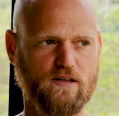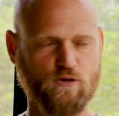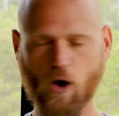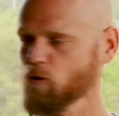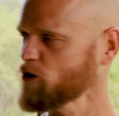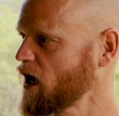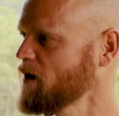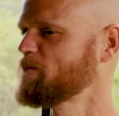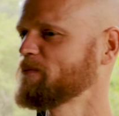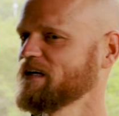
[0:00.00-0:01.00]
don't
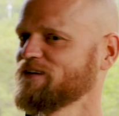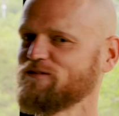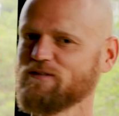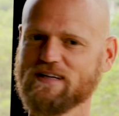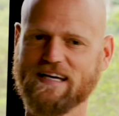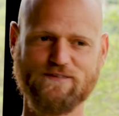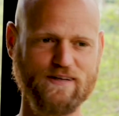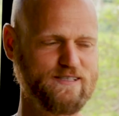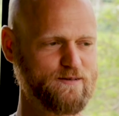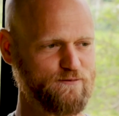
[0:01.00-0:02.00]
come if
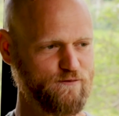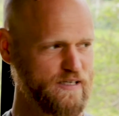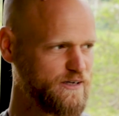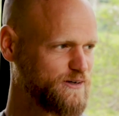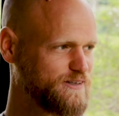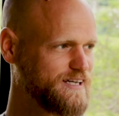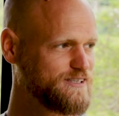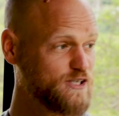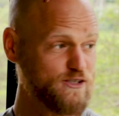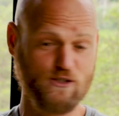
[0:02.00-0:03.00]
it's fear. Like
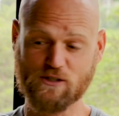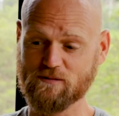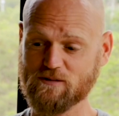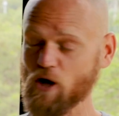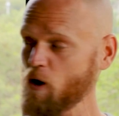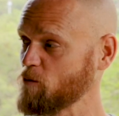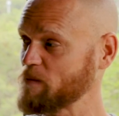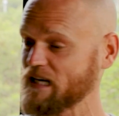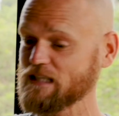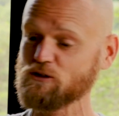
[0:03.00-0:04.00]
just don't,
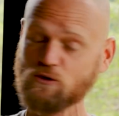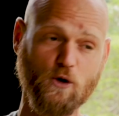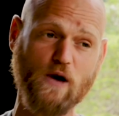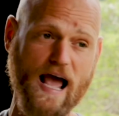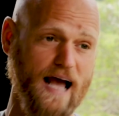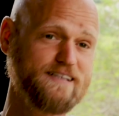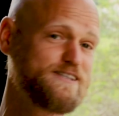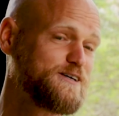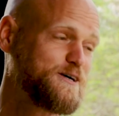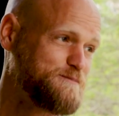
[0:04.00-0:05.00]
because you don't add
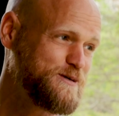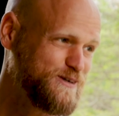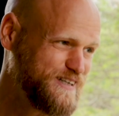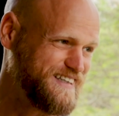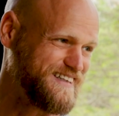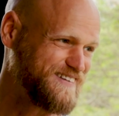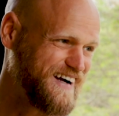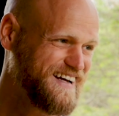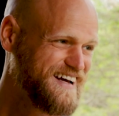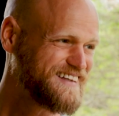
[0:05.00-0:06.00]
to the community,
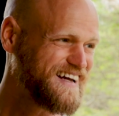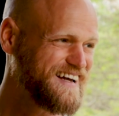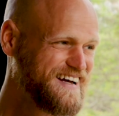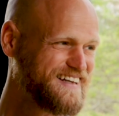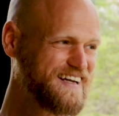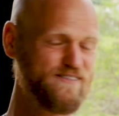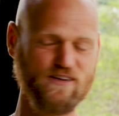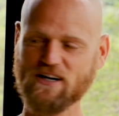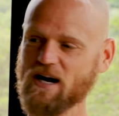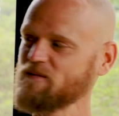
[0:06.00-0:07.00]
right? Like if
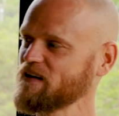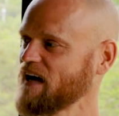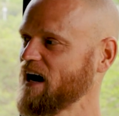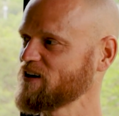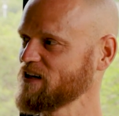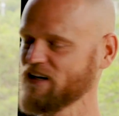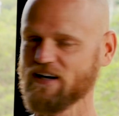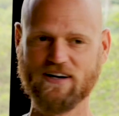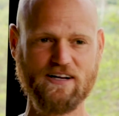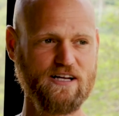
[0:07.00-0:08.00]
you're coming down
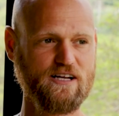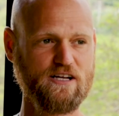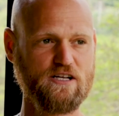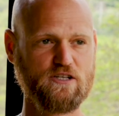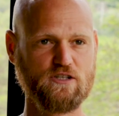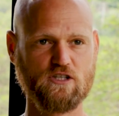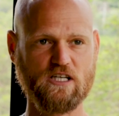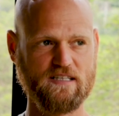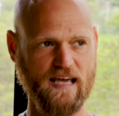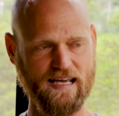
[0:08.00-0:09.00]
here to
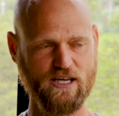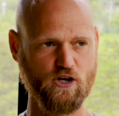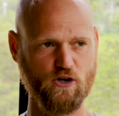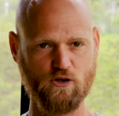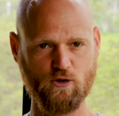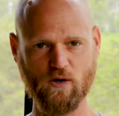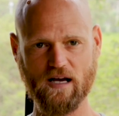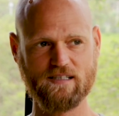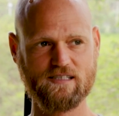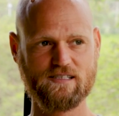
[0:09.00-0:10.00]
take your
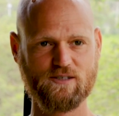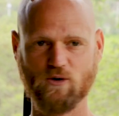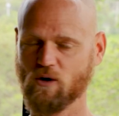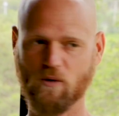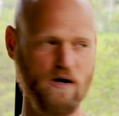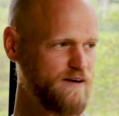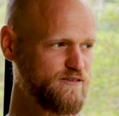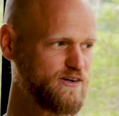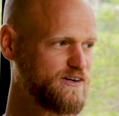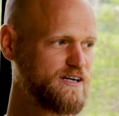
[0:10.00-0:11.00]
US or
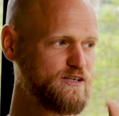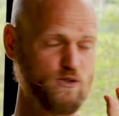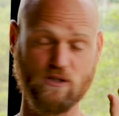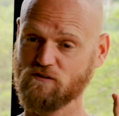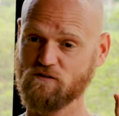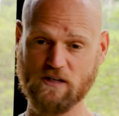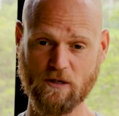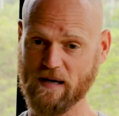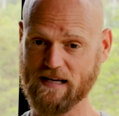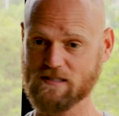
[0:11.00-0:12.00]
wherever sort of
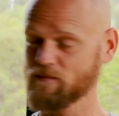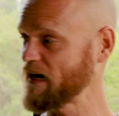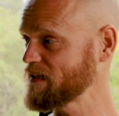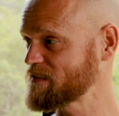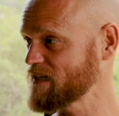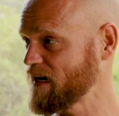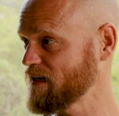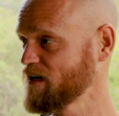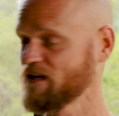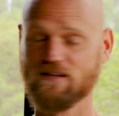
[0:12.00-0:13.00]
fear-based mindset,
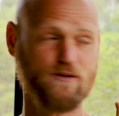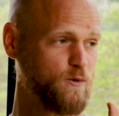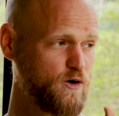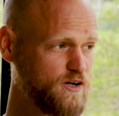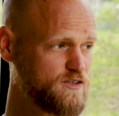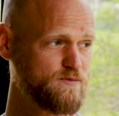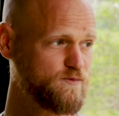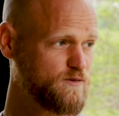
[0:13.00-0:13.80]
the world's